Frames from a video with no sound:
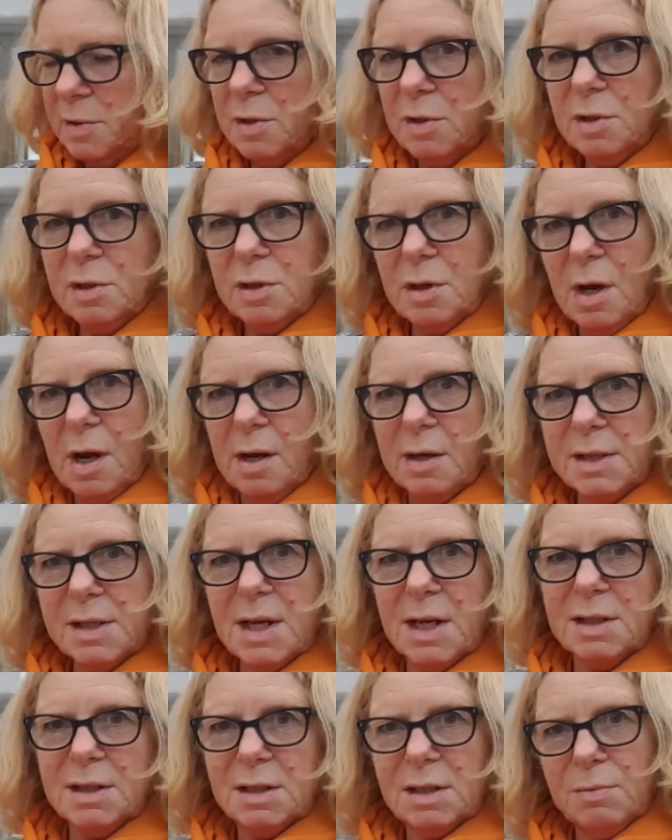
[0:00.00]

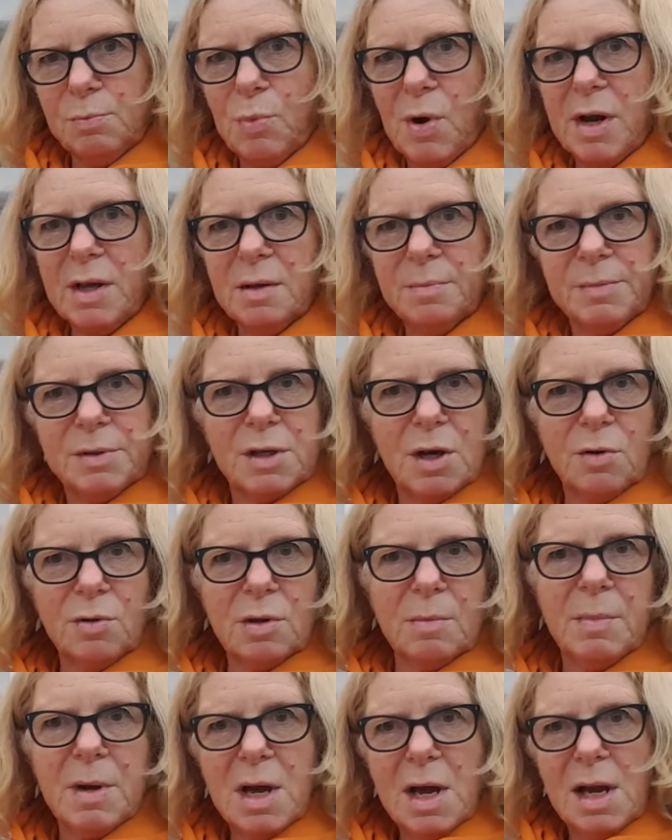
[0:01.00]
spray them, soak
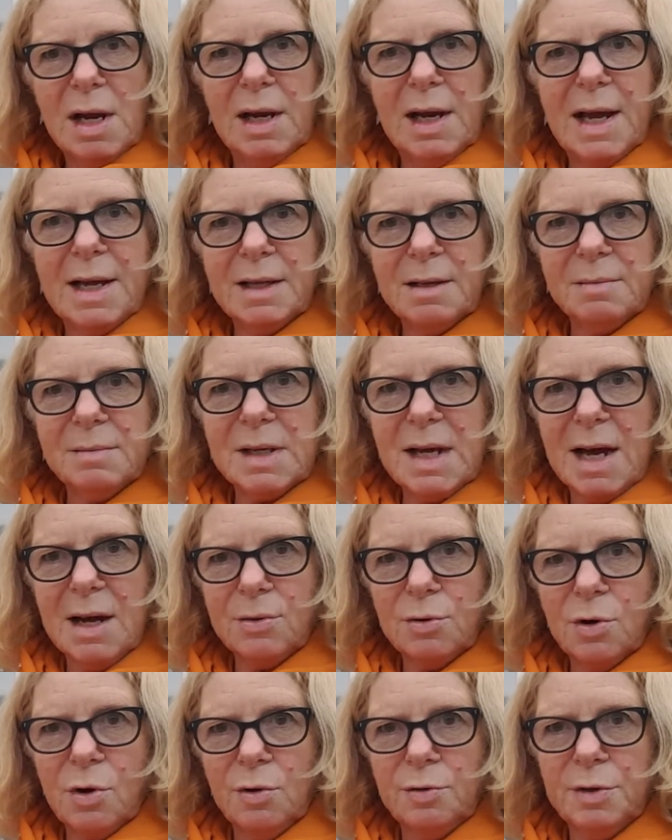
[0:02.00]
them, lay them
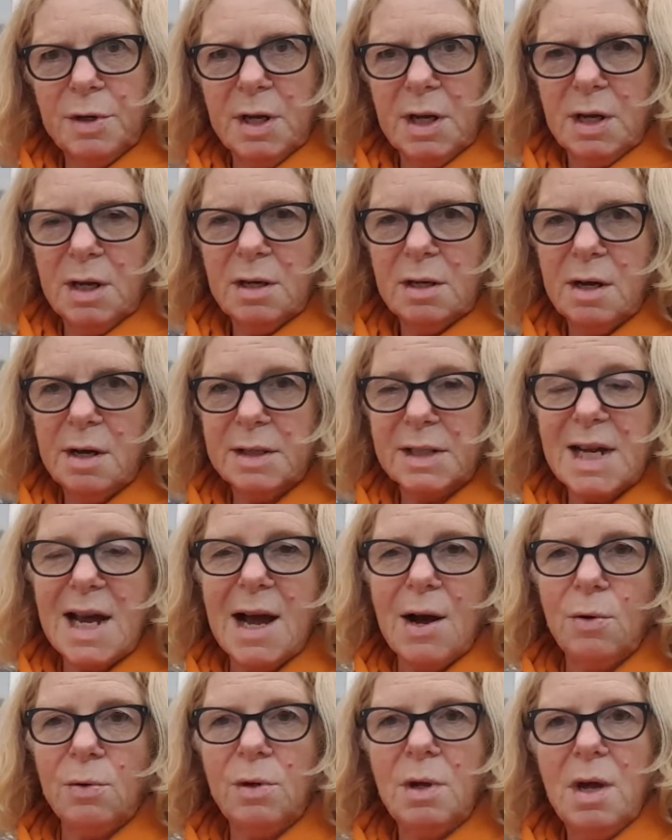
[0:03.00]
down on a
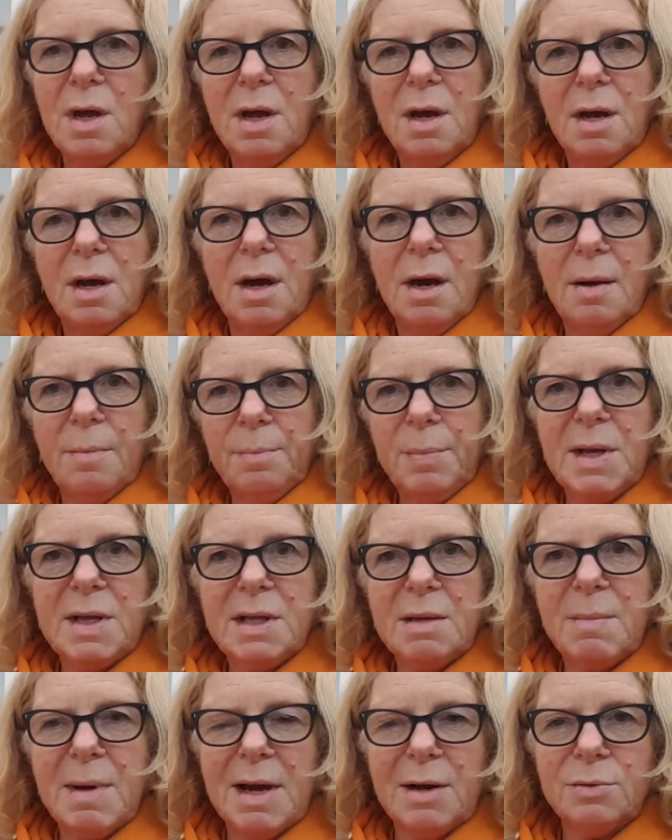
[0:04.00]
towel, pin
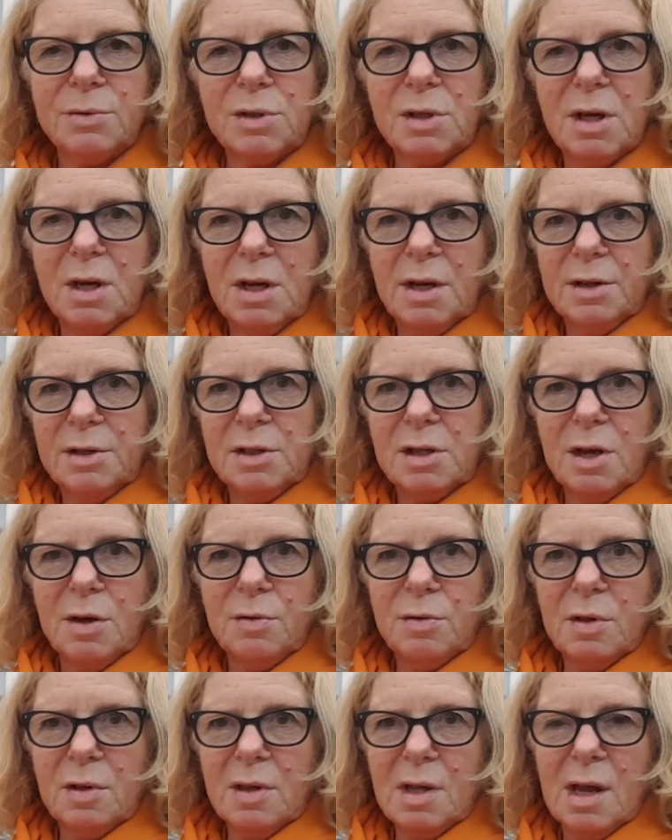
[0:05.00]
them out, so
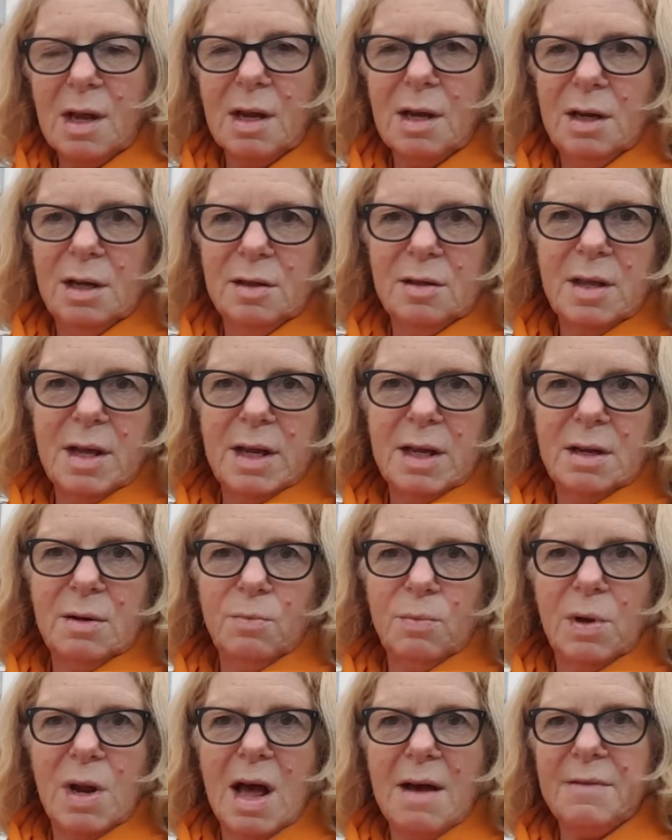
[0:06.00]
that they
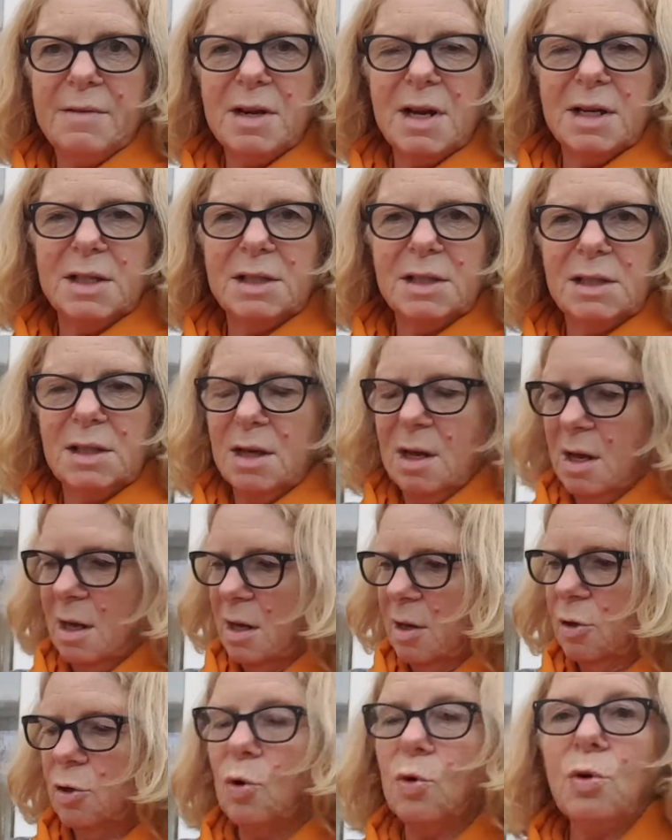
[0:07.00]
will have a nice
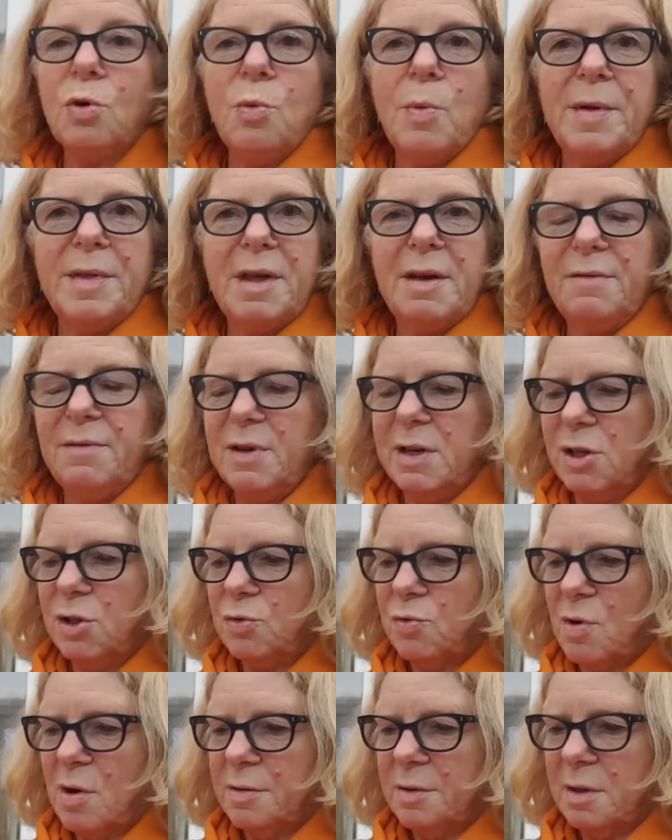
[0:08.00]
look when they're finished,
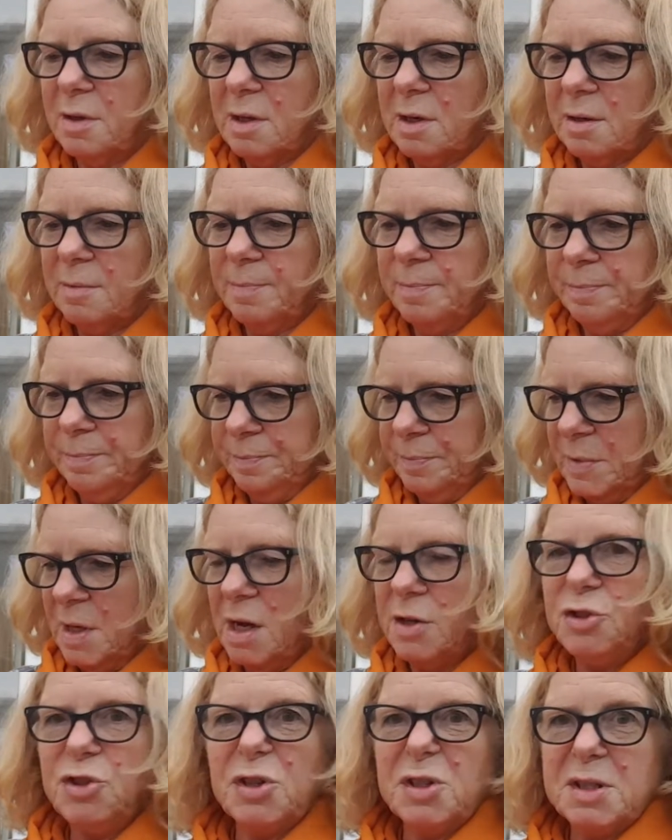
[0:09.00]
rather than
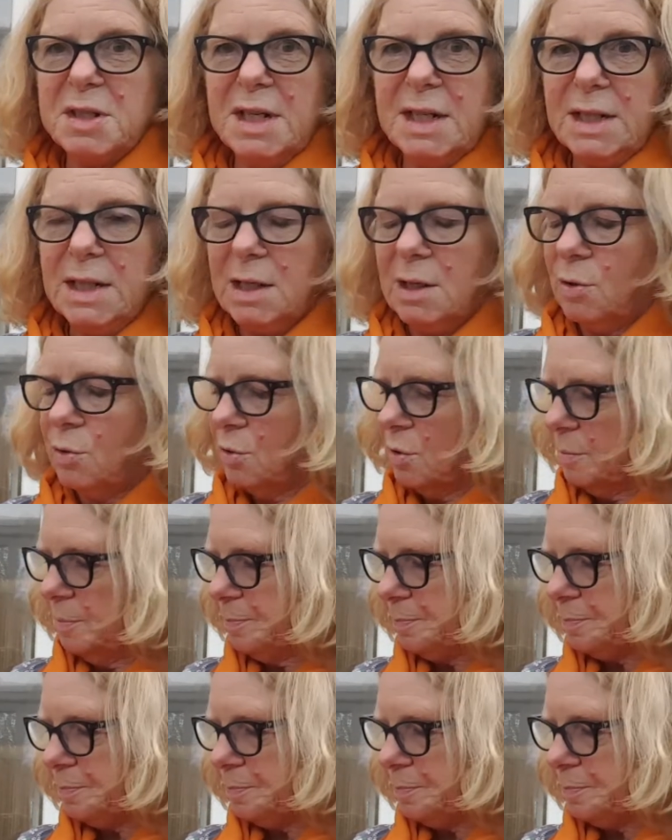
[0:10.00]
a just knitted look.